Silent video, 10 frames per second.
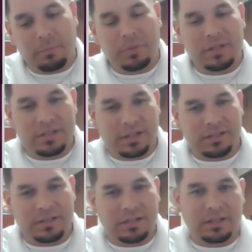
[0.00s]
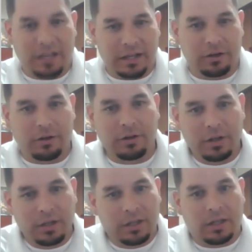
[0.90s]
PTSD and anger
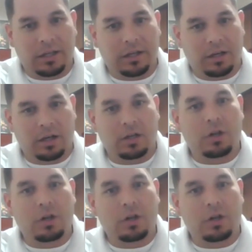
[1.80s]
and uh,